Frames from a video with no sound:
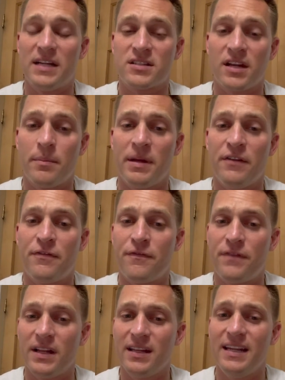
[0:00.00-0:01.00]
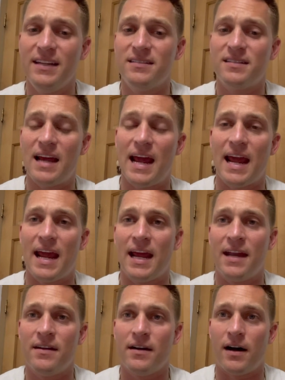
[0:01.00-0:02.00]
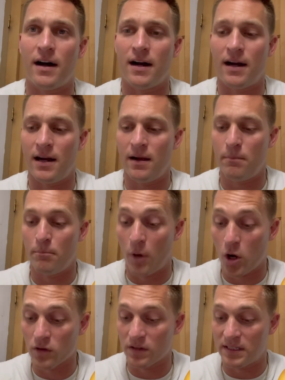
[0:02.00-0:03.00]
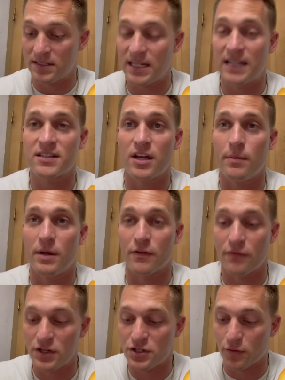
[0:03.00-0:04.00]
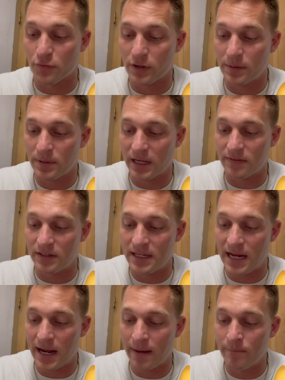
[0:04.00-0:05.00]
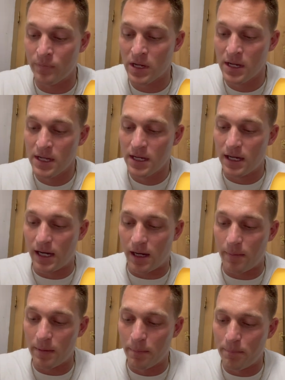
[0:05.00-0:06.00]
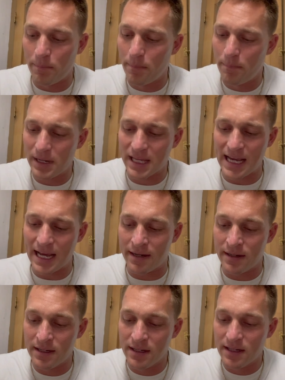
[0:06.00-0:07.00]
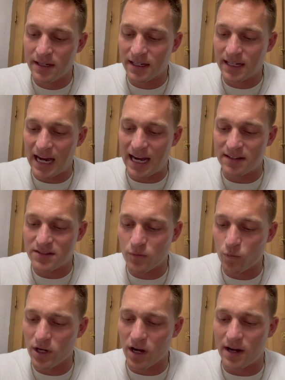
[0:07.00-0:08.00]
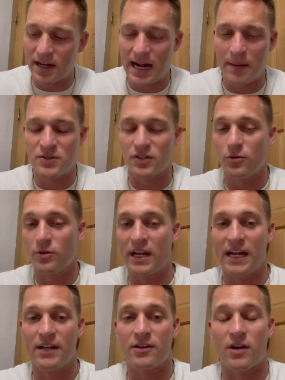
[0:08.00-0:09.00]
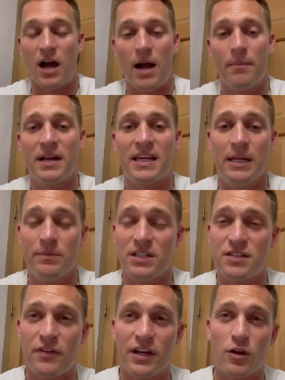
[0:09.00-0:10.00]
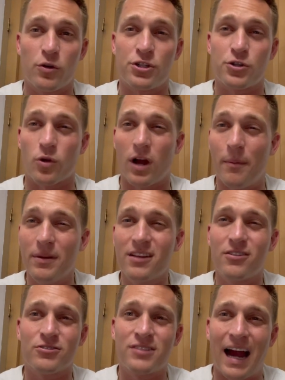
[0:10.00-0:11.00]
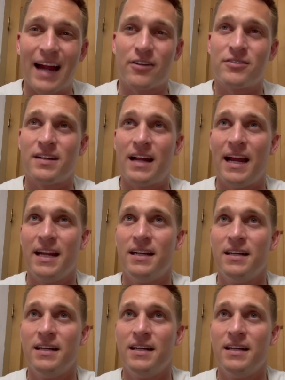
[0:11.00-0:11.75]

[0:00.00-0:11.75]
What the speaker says: is going to be Phillies and Marlins. That's going to be your official free play of the day. But again, guys, we're on an absolute heater. I'm going to keep this video short. I'm a little tired tonight.